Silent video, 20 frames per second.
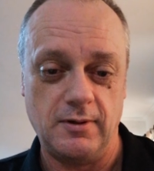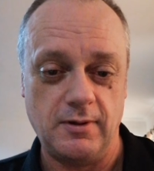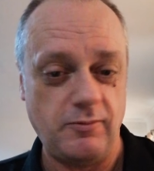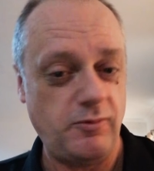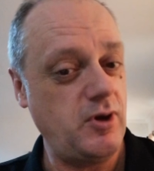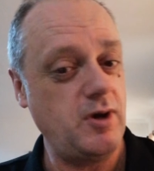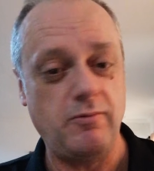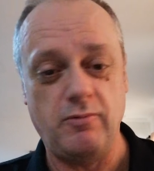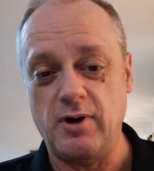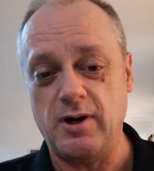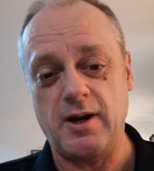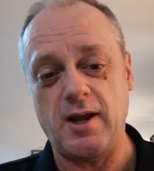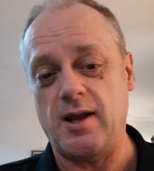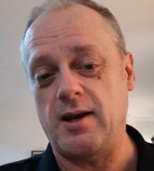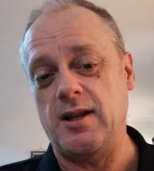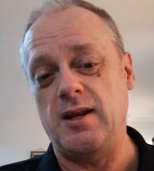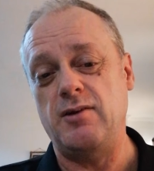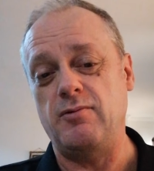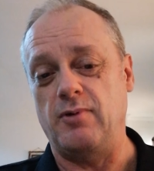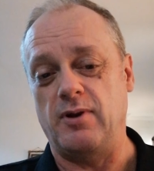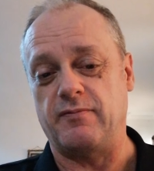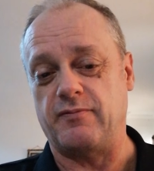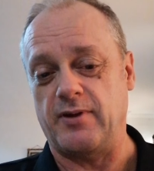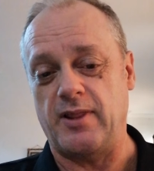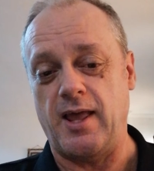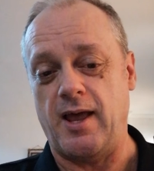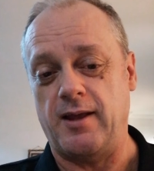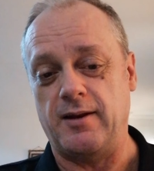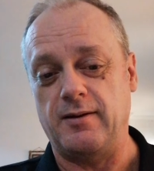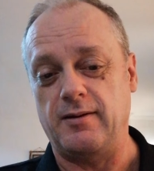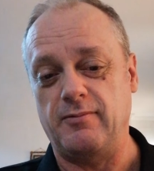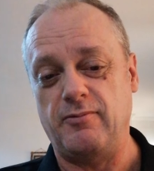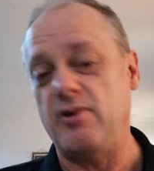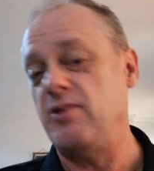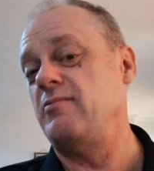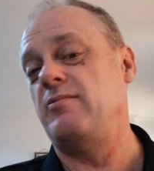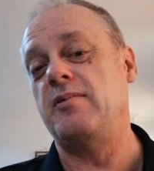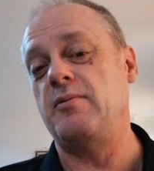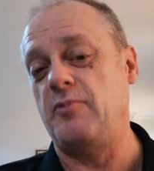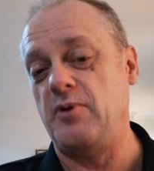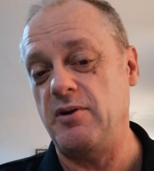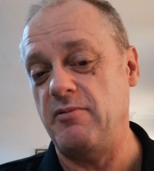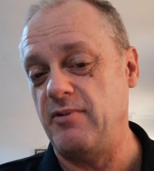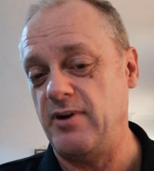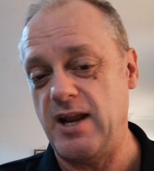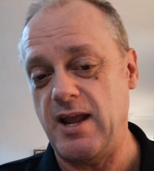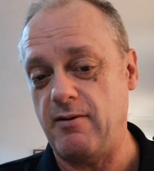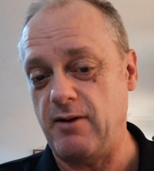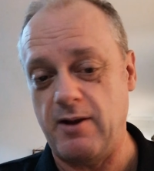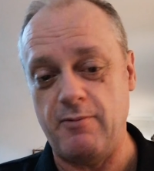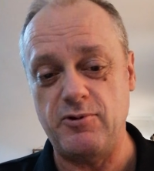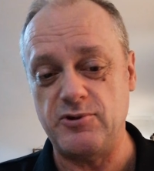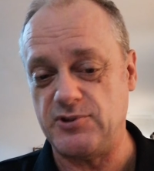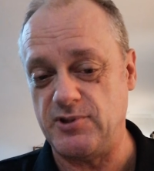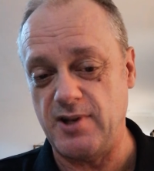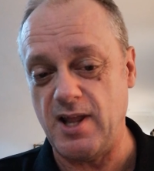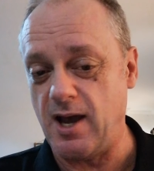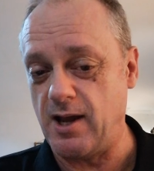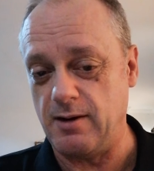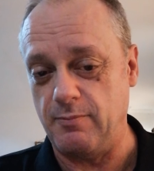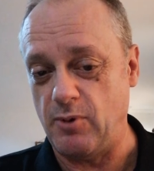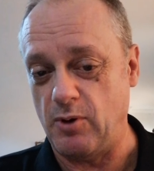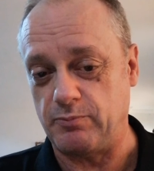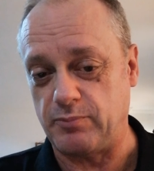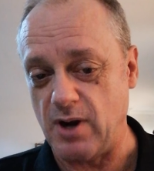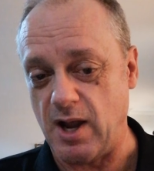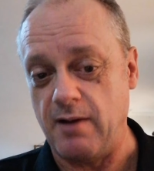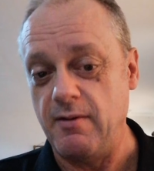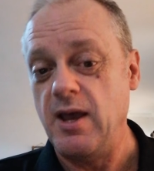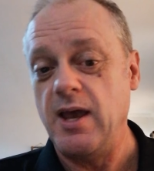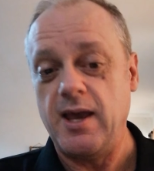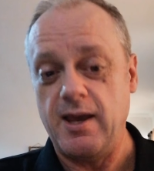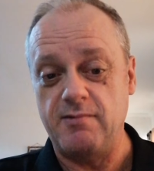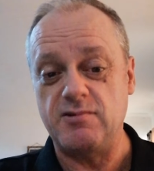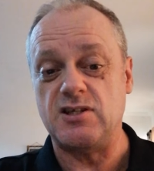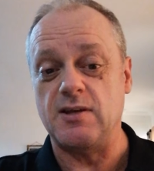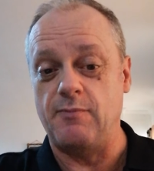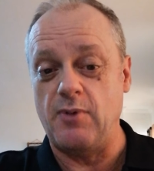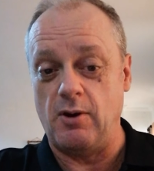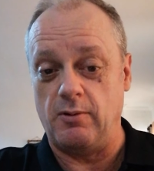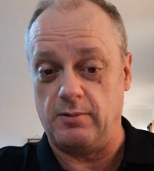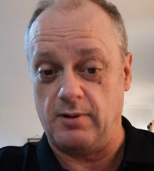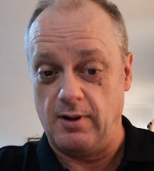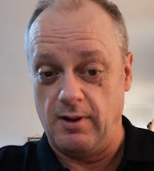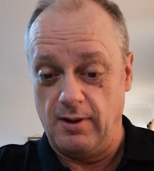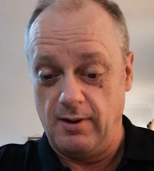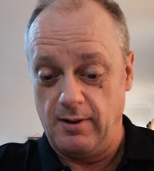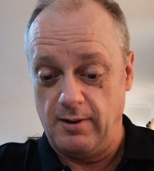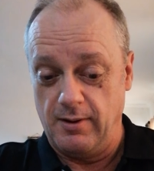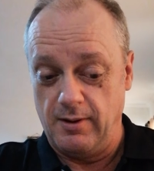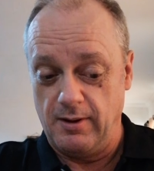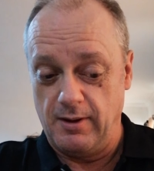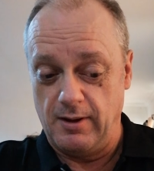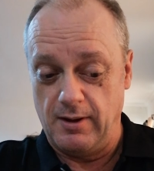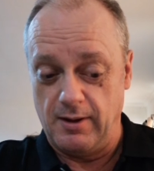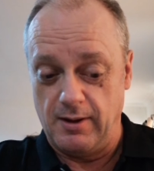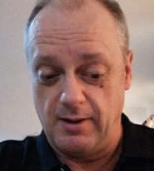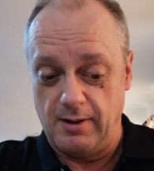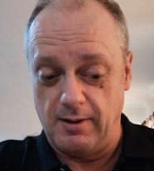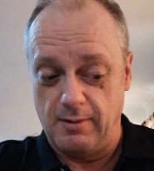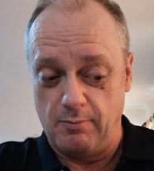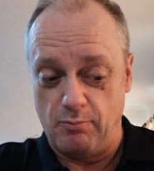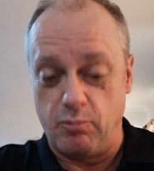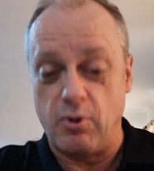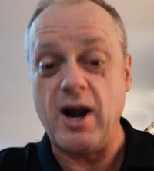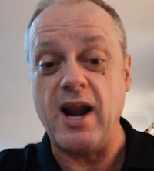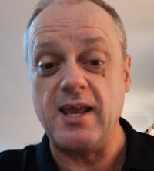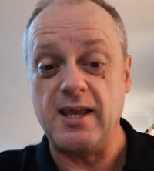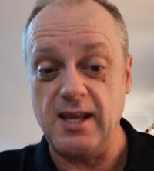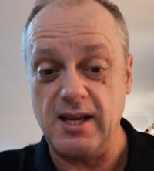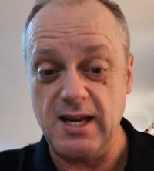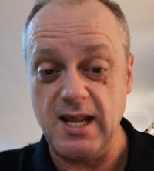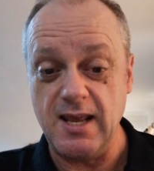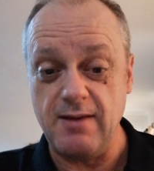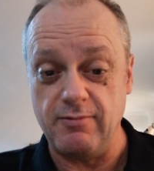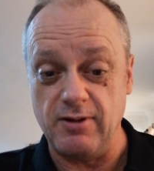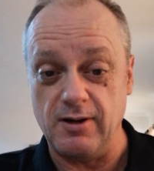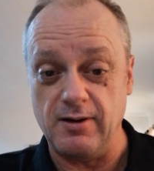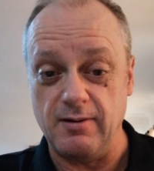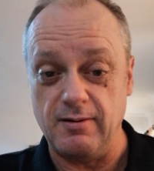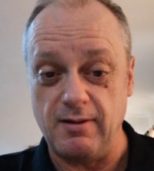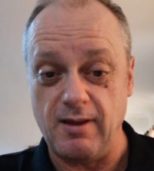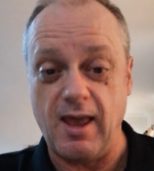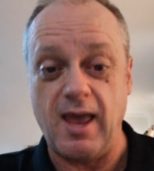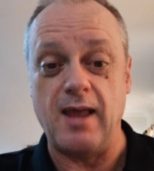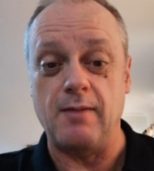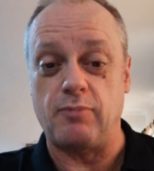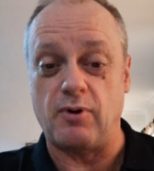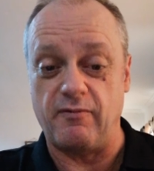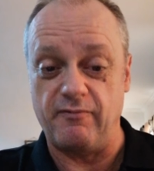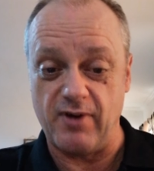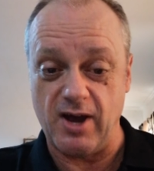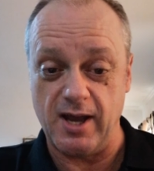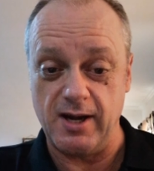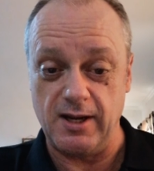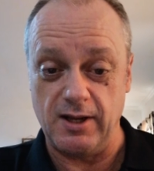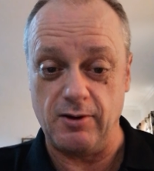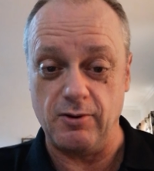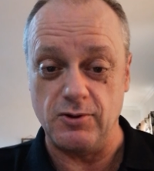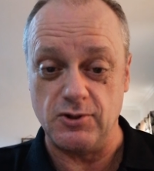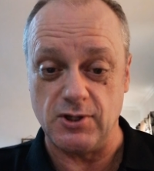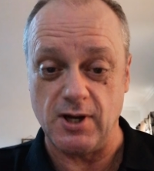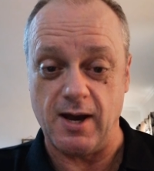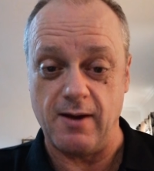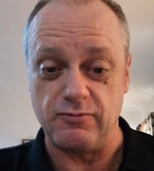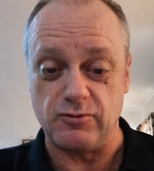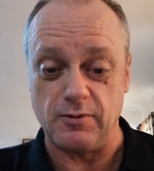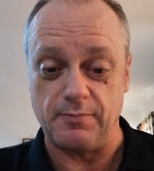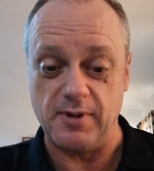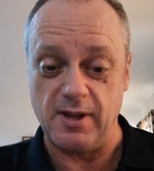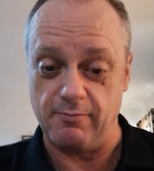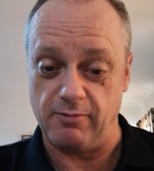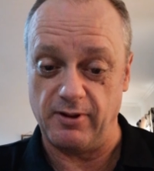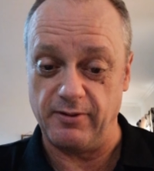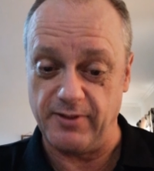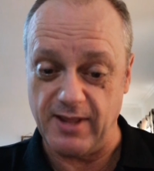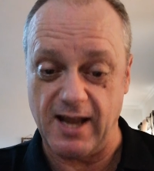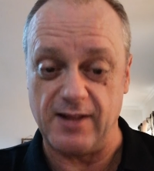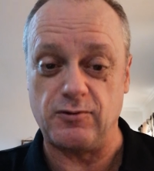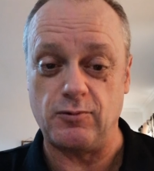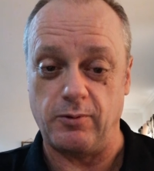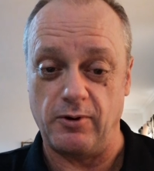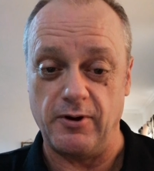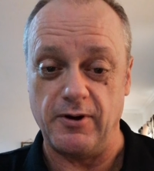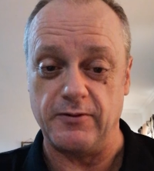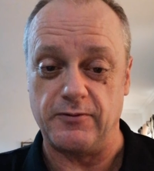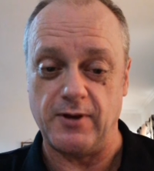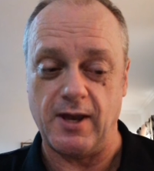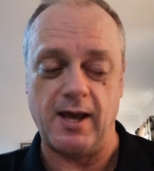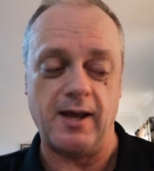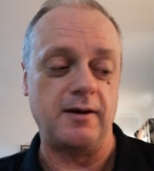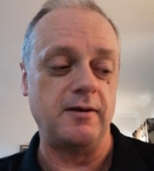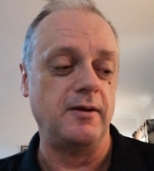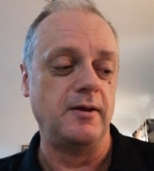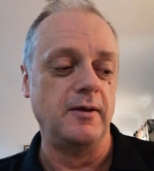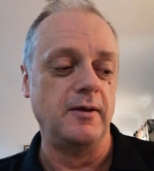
We're not into it for that. We were never. It was not about profit. It was about breaking even and providing good jobs for people. That's where it's at.